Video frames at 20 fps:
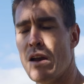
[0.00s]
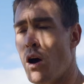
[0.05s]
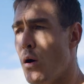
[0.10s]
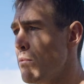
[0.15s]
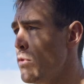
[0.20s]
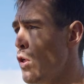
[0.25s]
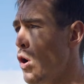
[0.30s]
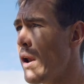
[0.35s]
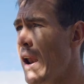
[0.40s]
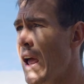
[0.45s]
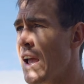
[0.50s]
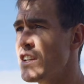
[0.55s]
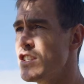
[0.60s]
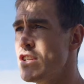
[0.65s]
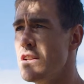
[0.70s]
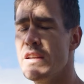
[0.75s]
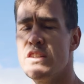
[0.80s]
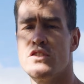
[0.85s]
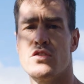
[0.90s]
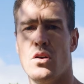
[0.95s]
I'm not
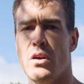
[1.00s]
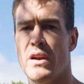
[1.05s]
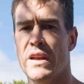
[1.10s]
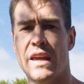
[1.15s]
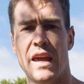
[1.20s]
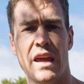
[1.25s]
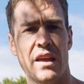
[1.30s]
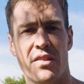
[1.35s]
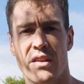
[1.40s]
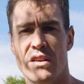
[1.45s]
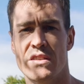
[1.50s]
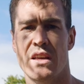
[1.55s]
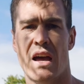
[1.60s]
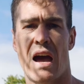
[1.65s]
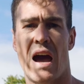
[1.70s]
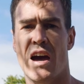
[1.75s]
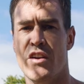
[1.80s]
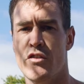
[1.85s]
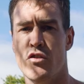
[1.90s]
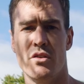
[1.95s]
actually trying to kick this
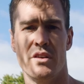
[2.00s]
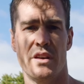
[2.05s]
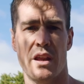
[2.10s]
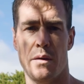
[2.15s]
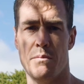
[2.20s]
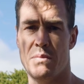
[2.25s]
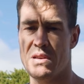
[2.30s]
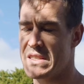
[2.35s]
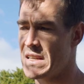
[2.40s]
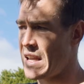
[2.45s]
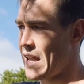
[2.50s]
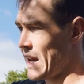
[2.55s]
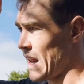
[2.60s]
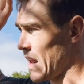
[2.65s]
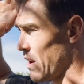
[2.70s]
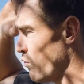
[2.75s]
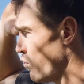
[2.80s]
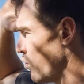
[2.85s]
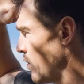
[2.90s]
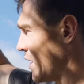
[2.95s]
110%
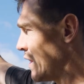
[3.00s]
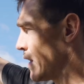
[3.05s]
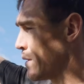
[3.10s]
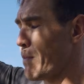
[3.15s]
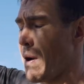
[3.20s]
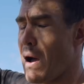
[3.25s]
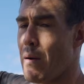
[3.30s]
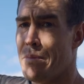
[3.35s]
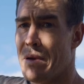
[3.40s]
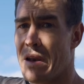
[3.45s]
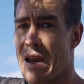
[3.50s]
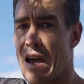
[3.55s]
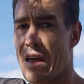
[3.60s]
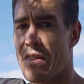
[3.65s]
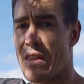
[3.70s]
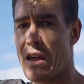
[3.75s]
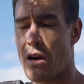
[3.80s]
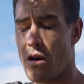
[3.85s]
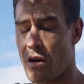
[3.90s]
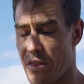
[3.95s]
and really pump it out
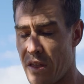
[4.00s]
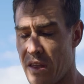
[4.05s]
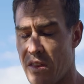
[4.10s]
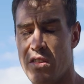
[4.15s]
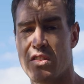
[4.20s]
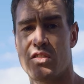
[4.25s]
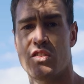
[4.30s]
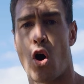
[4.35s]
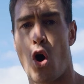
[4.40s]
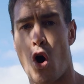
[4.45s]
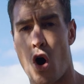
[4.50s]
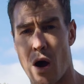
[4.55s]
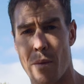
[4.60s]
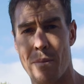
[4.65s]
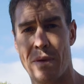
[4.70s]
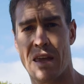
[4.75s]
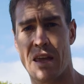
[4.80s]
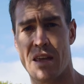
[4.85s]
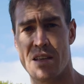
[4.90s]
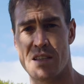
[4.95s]
there. I think
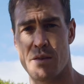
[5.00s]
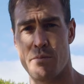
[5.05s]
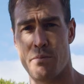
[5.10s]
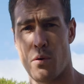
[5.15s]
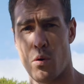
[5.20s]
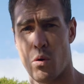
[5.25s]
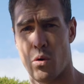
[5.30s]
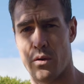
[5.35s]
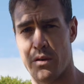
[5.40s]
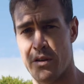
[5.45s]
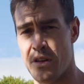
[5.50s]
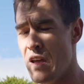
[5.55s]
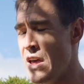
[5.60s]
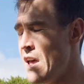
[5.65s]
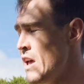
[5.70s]
timing is important.